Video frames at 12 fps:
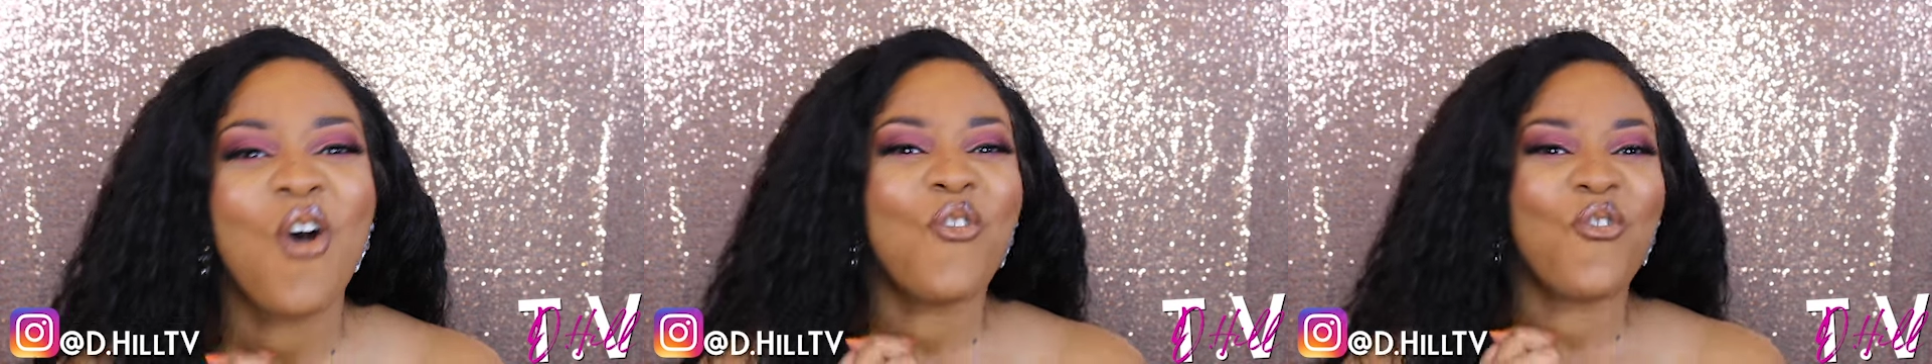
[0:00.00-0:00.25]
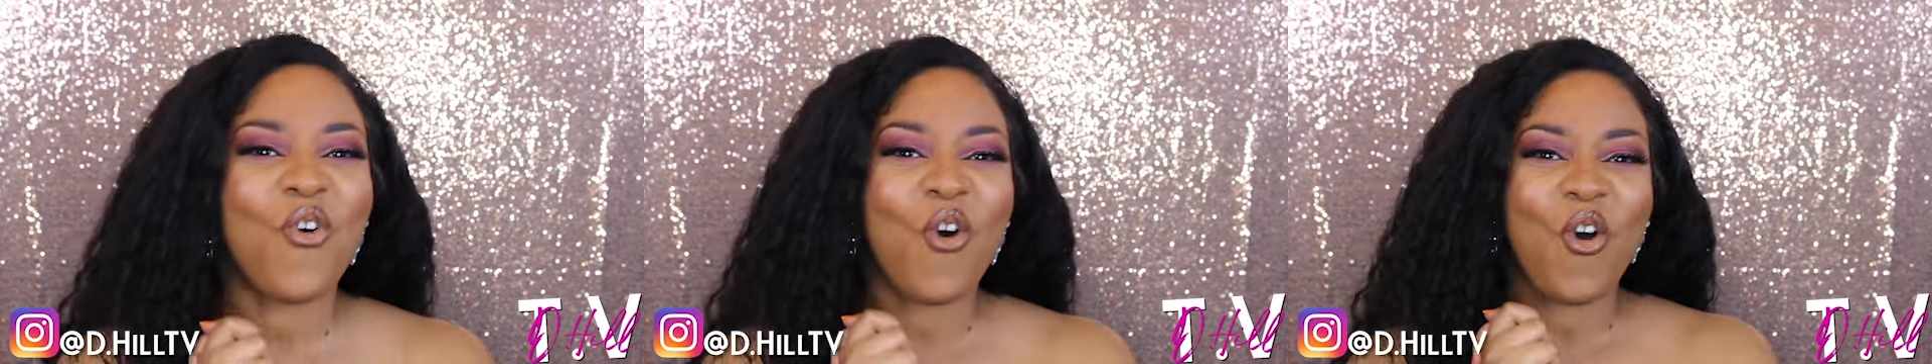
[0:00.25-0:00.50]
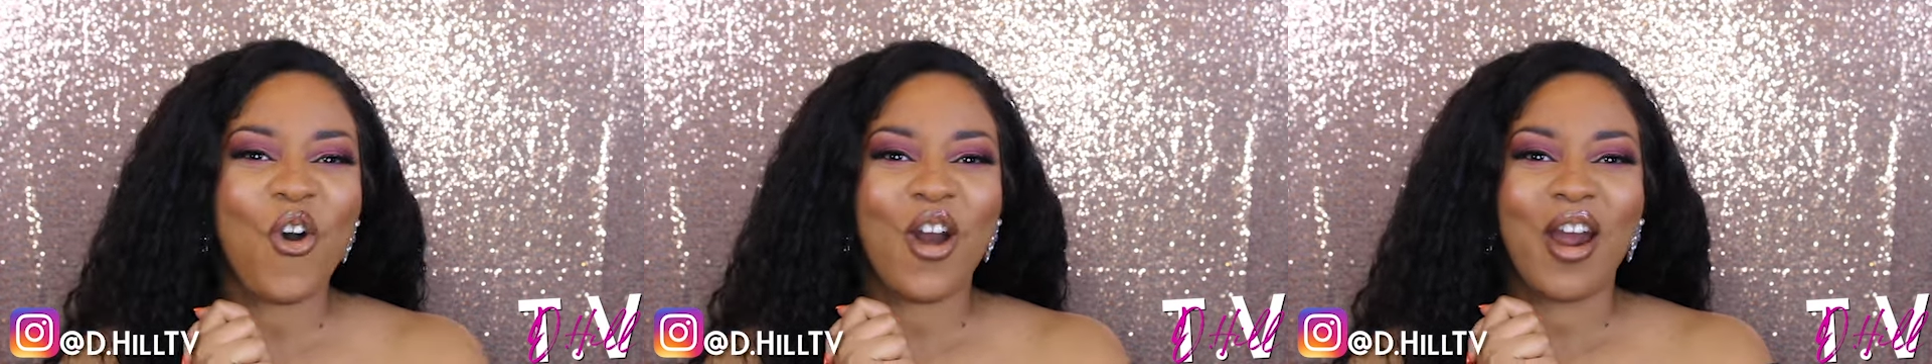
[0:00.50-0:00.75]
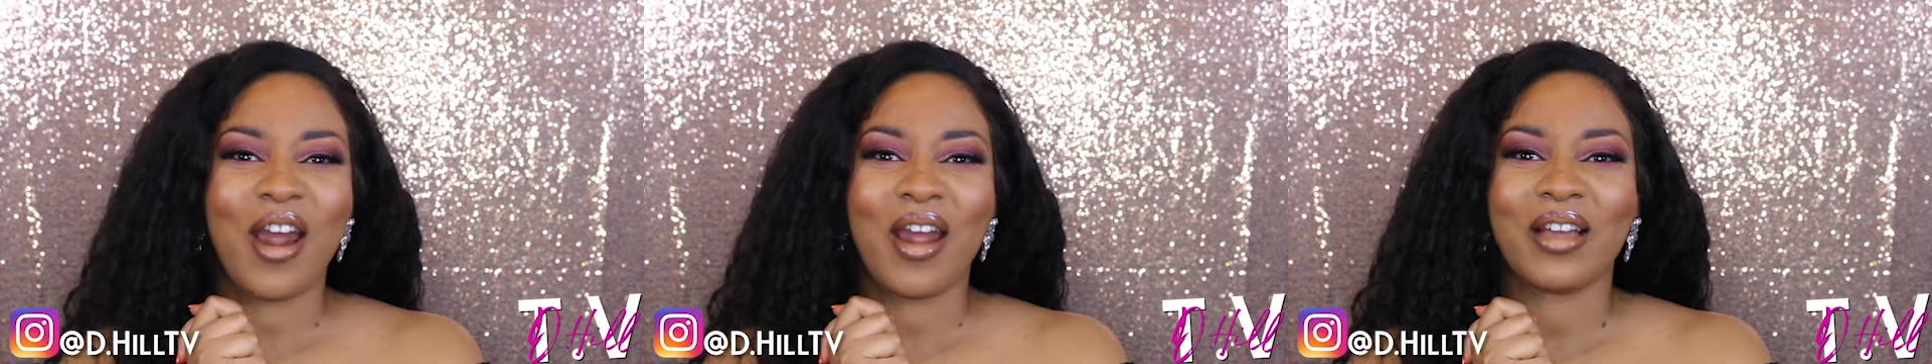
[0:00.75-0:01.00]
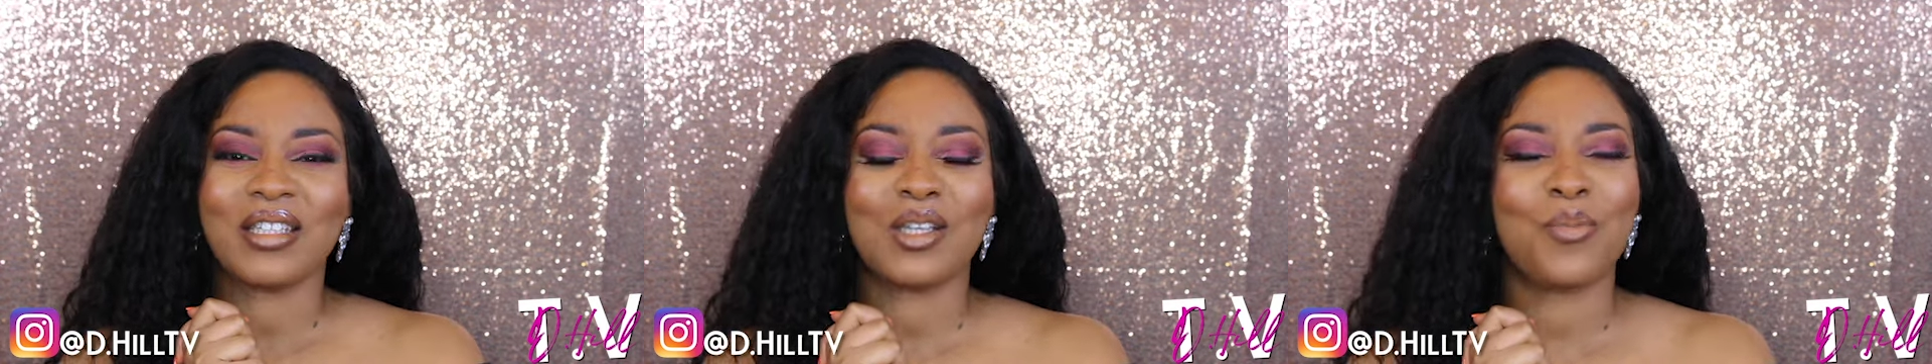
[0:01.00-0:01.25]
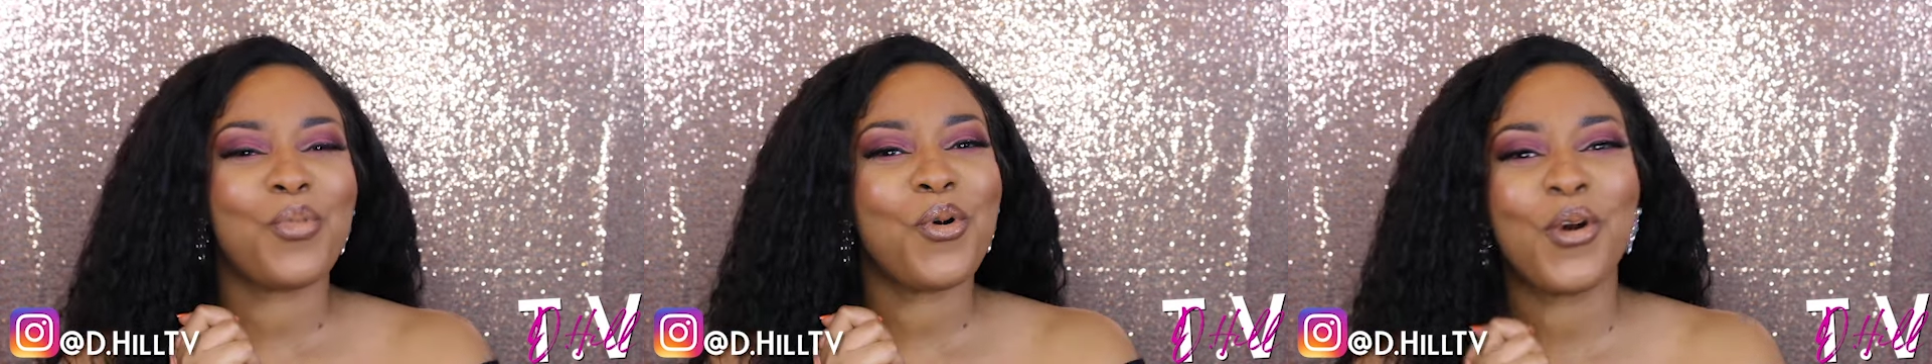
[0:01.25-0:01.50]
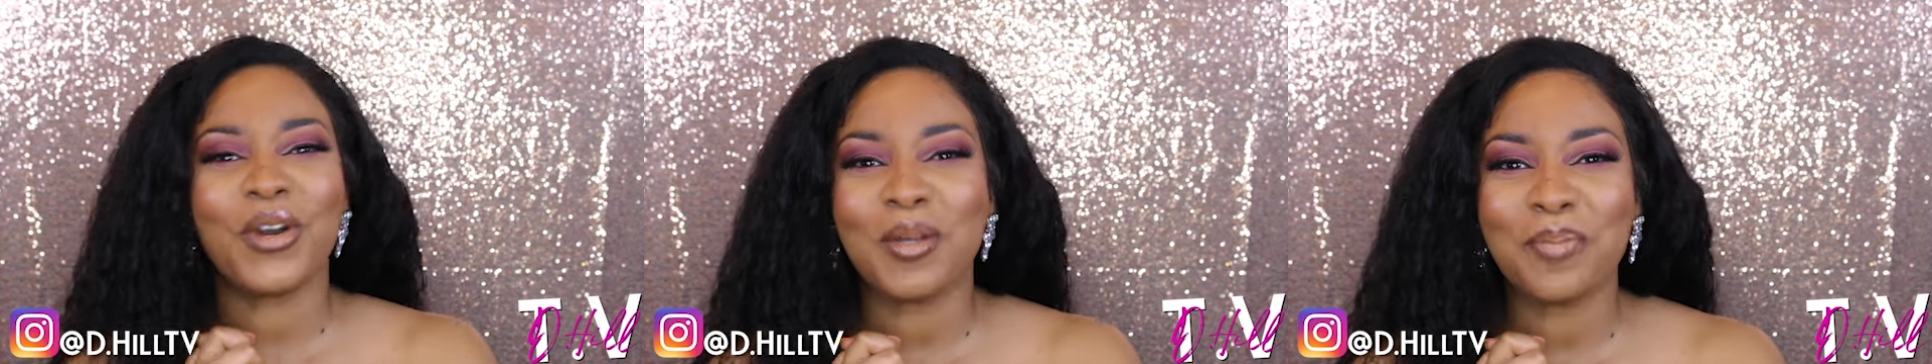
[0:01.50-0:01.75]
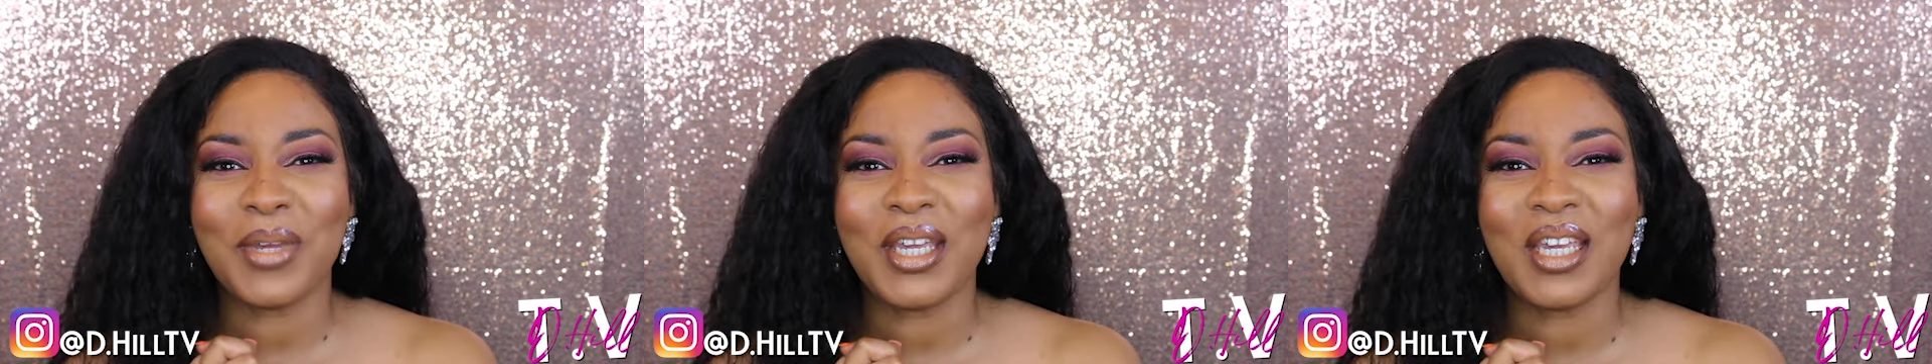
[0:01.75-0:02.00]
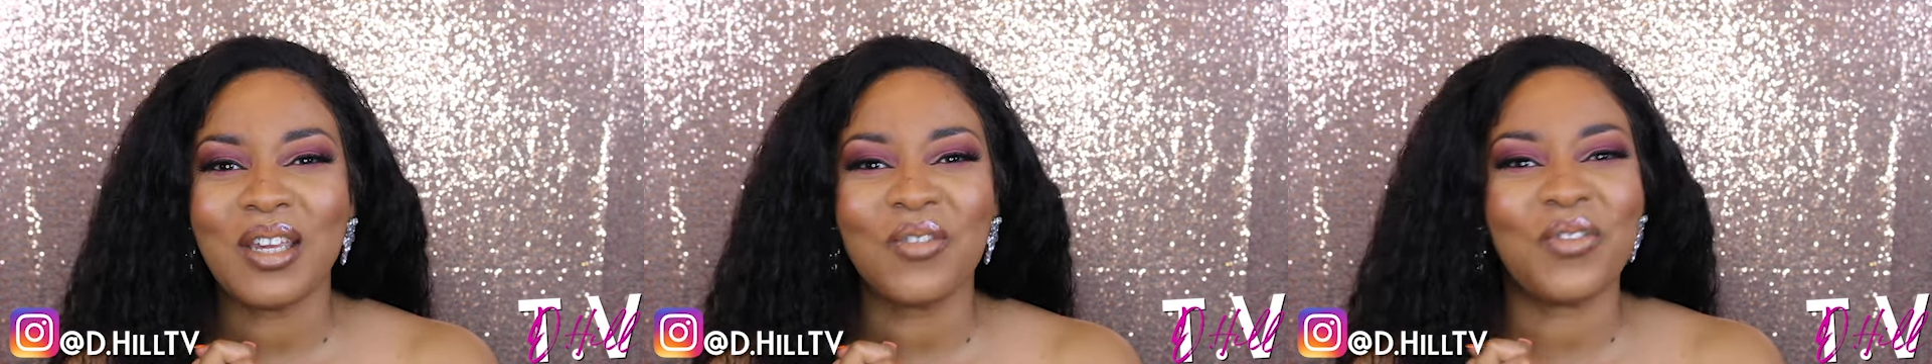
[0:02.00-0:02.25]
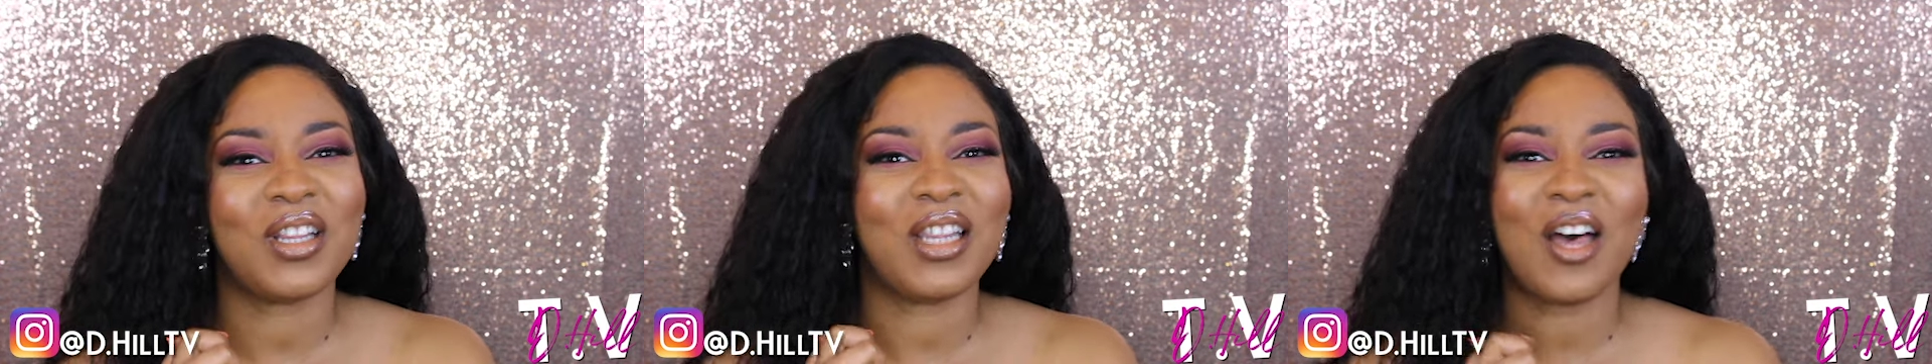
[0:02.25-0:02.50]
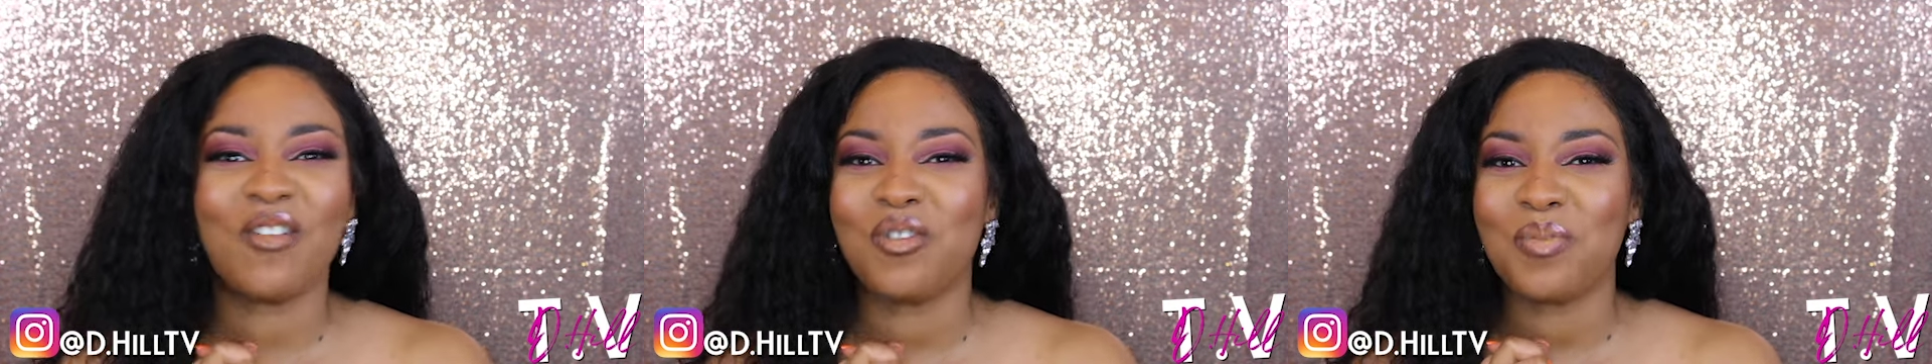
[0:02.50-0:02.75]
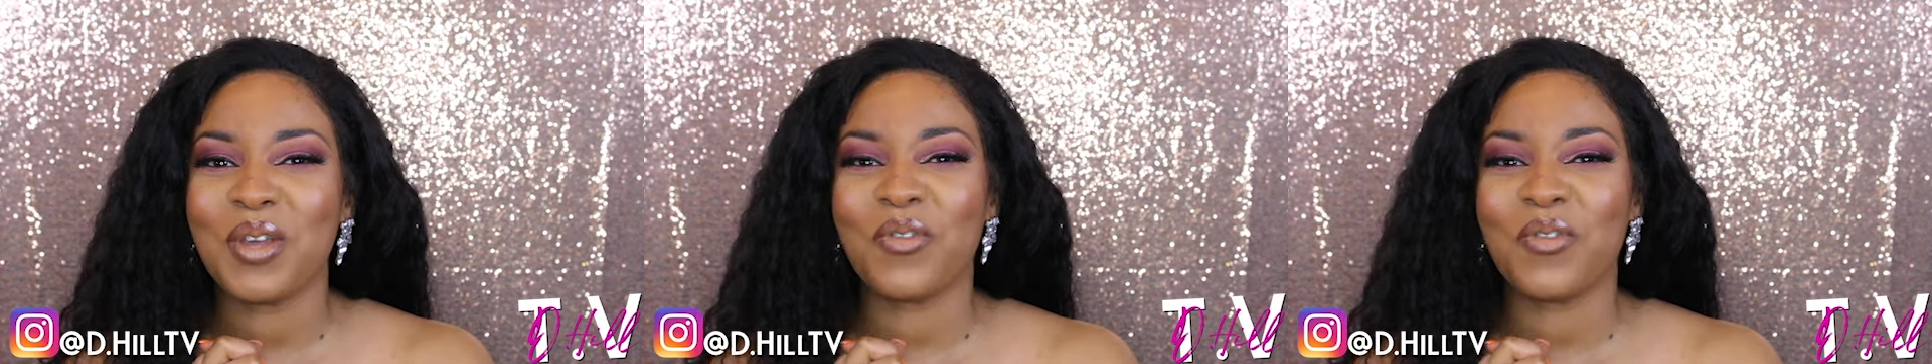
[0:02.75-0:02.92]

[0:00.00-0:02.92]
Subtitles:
for supporting me, for loving me,